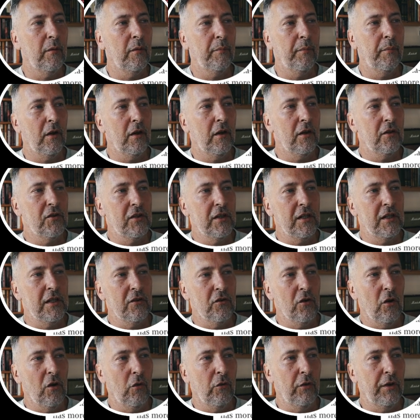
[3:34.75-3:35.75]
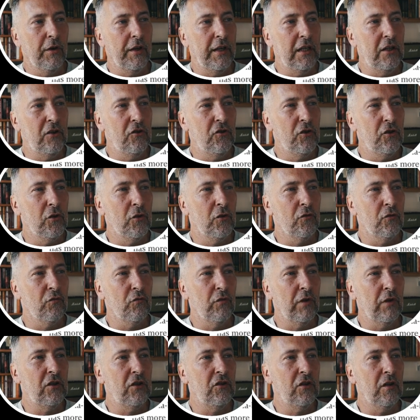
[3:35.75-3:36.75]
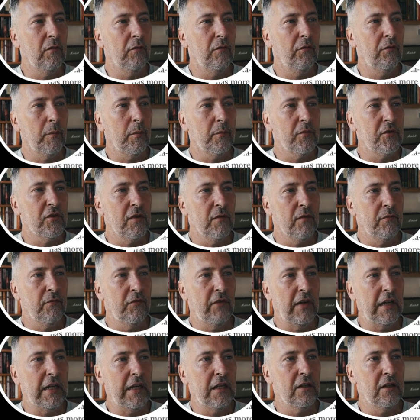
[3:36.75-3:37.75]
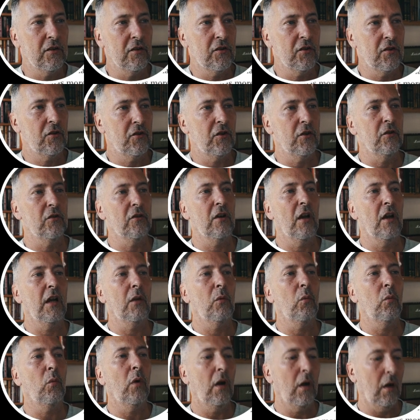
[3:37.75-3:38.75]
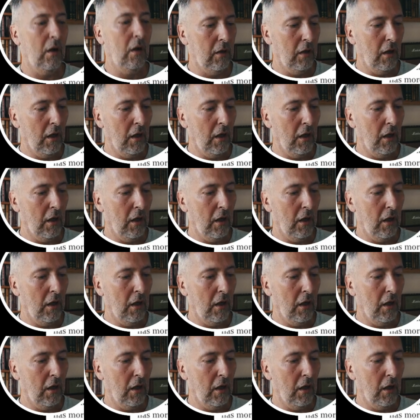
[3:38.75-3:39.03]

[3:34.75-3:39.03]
policies on issues ranging from surveillance to Taiwan.